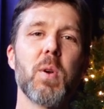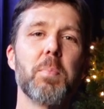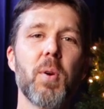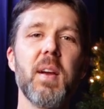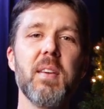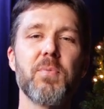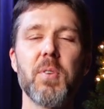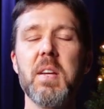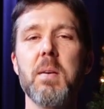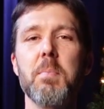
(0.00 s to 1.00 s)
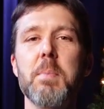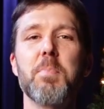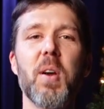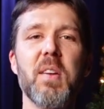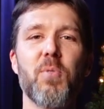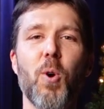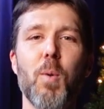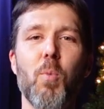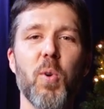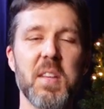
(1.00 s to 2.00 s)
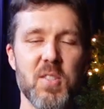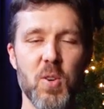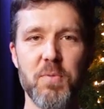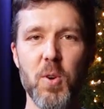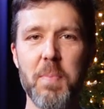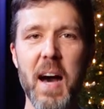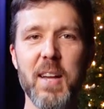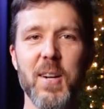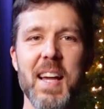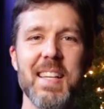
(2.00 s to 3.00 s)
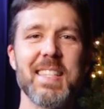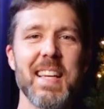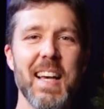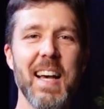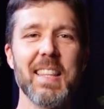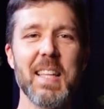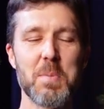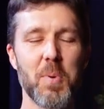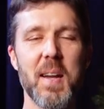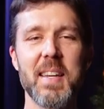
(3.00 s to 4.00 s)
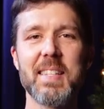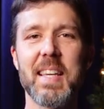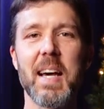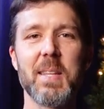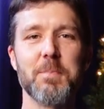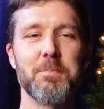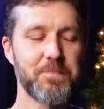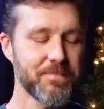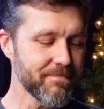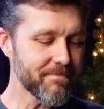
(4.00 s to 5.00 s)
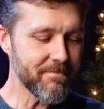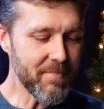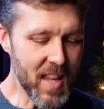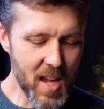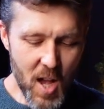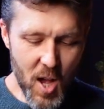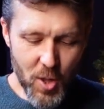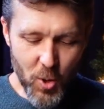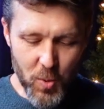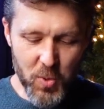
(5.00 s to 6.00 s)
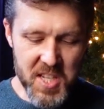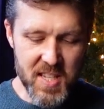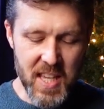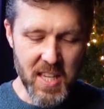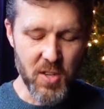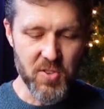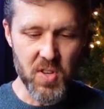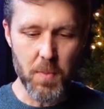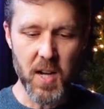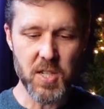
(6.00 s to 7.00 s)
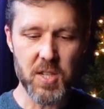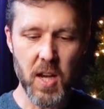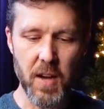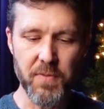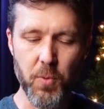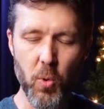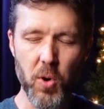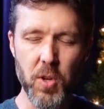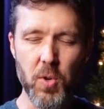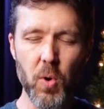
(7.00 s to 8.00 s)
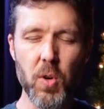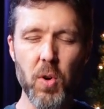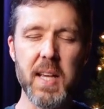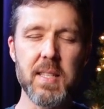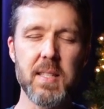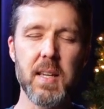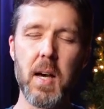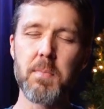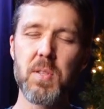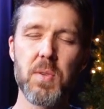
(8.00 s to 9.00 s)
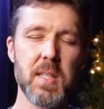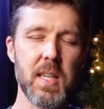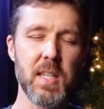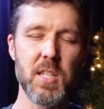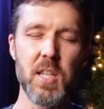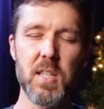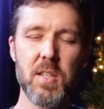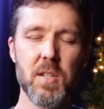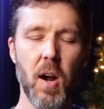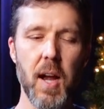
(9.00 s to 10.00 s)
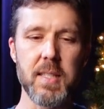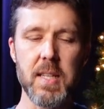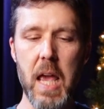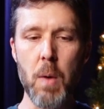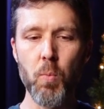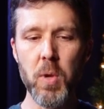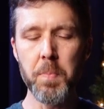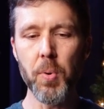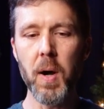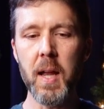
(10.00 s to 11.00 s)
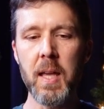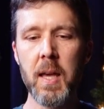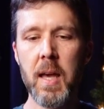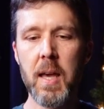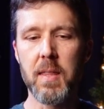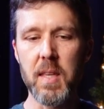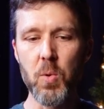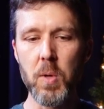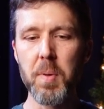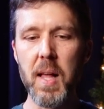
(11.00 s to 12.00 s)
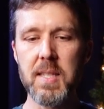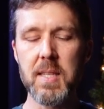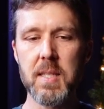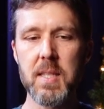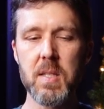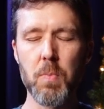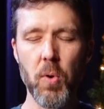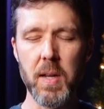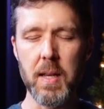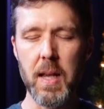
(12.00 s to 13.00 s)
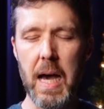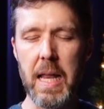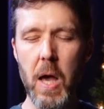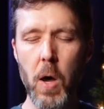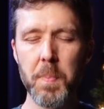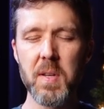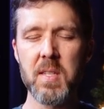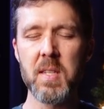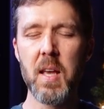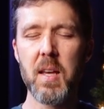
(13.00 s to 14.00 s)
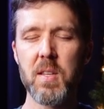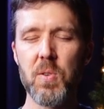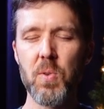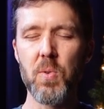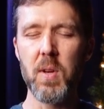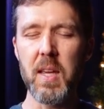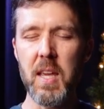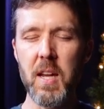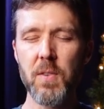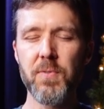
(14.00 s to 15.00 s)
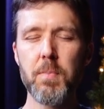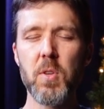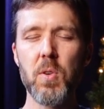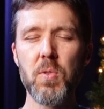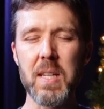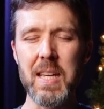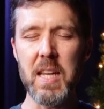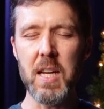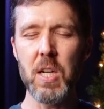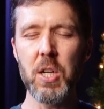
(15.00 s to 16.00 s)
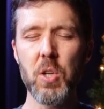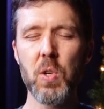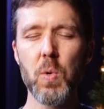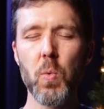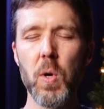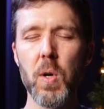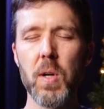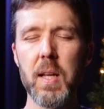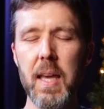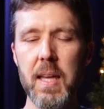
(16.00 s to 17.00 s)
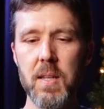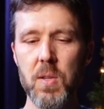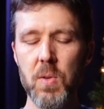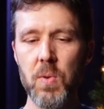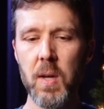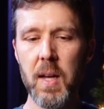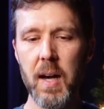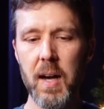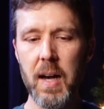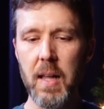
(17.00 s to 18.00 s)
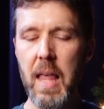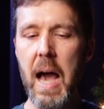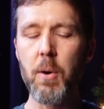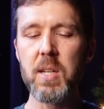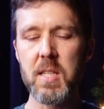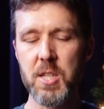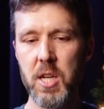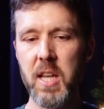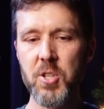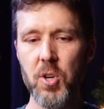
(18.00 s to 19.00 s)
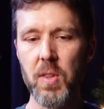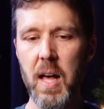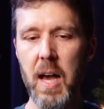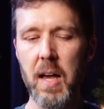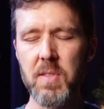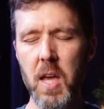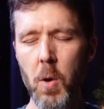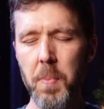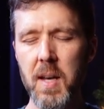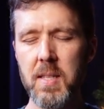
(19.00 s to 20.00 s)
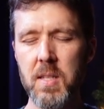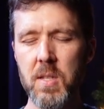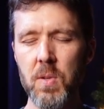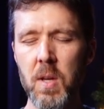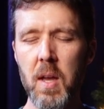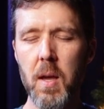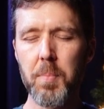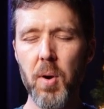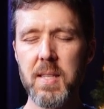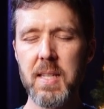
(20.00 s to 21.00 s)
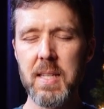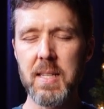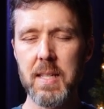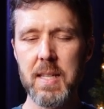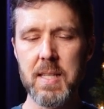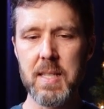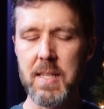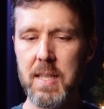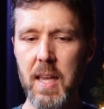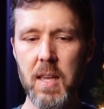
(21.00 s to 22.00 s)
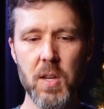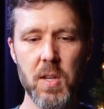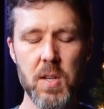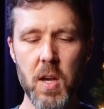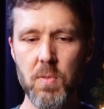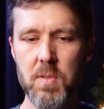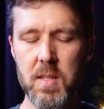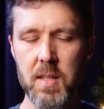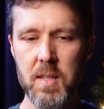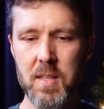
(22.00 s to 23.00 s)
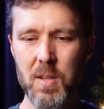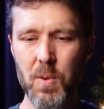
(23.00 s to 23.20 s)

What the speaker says: want to pray for him and pray for our morning. So if you'll bow your heads, let's pray together. Lord, we just thank you so much for your grace that comes to us in Jesus Christ. And we pray that you would bless us this morning. God, help us to hear from you, to hear your word, and to allow it to change our lives. Help us to press into this, to take good notes, to